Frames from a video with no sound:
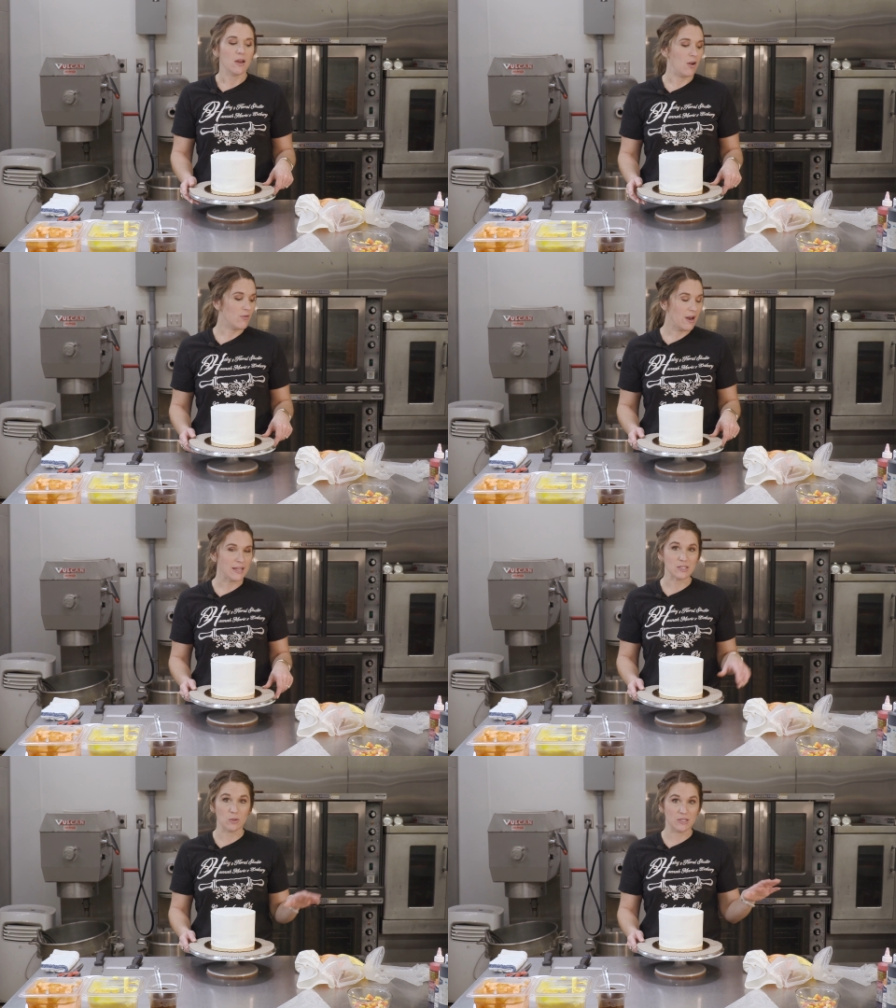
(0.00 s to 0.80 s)
All
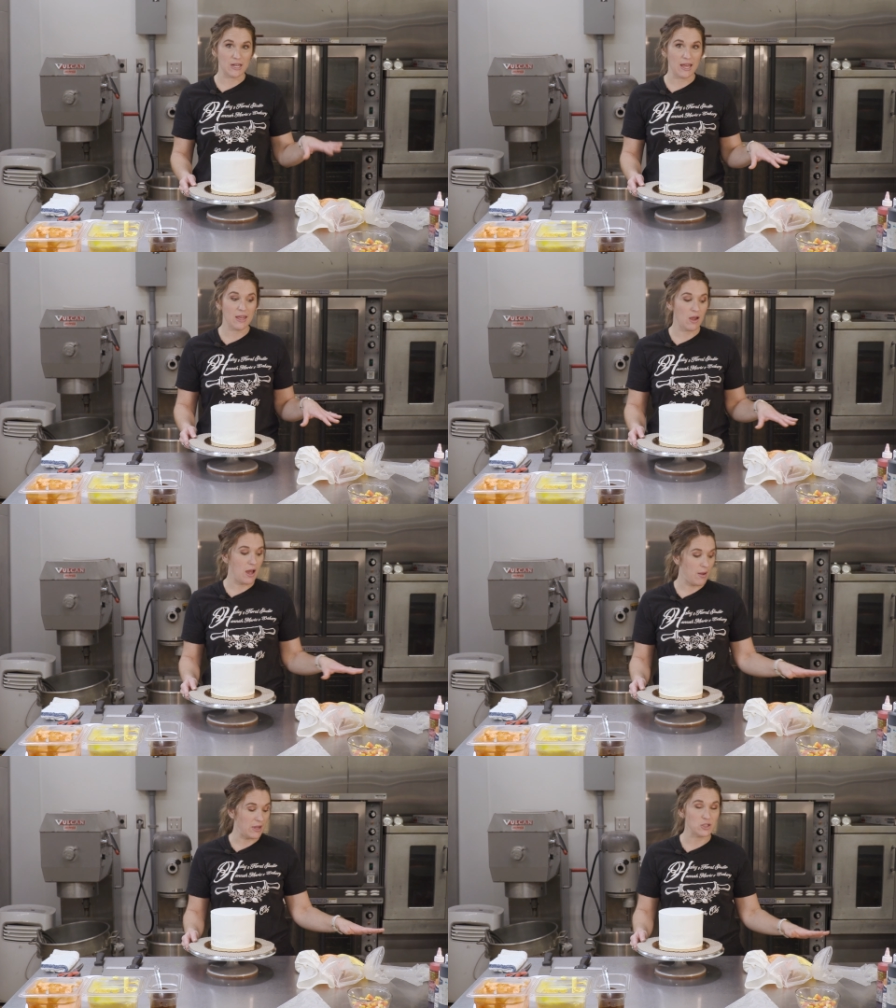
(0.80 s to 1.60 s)
right, so today
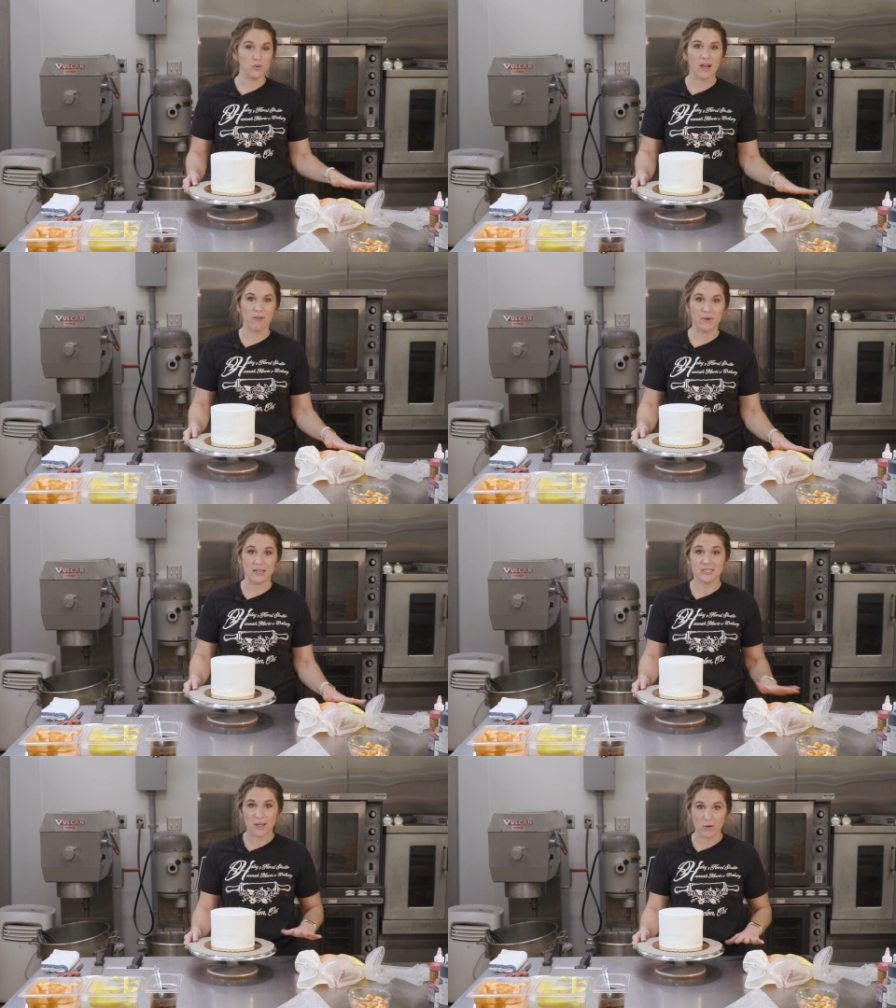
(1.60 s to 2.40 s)
I do have
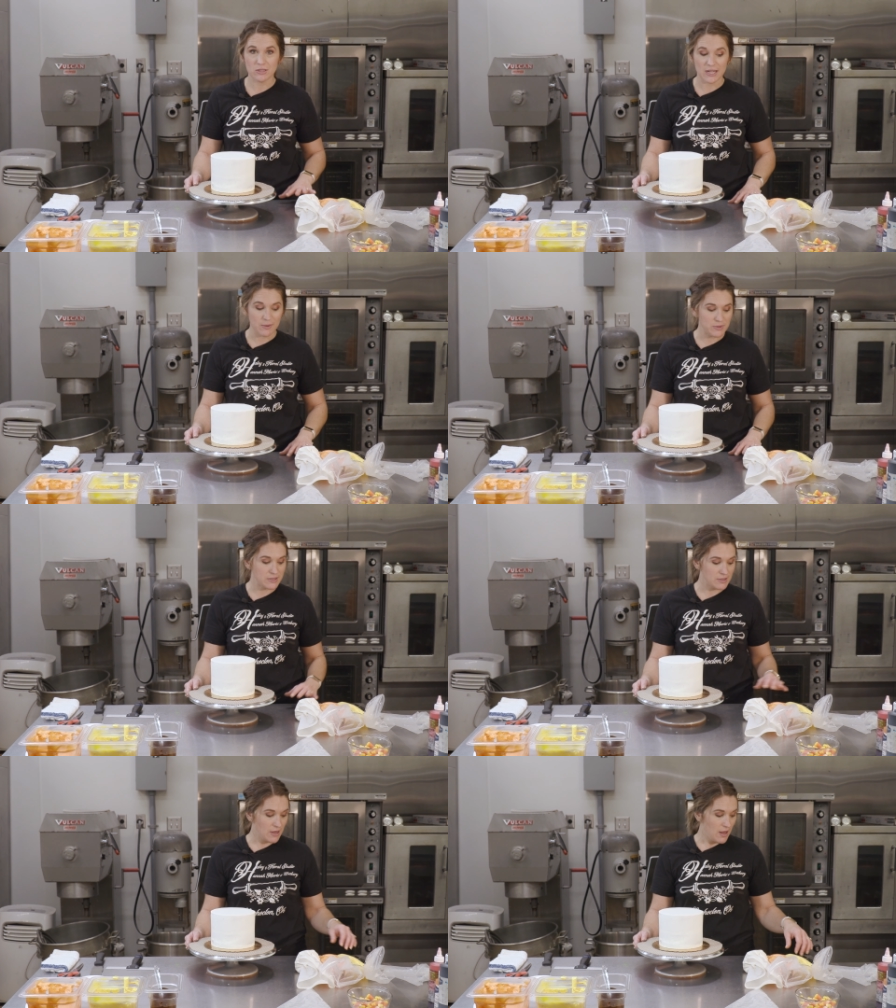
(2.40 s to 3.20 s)
my Ateco tips.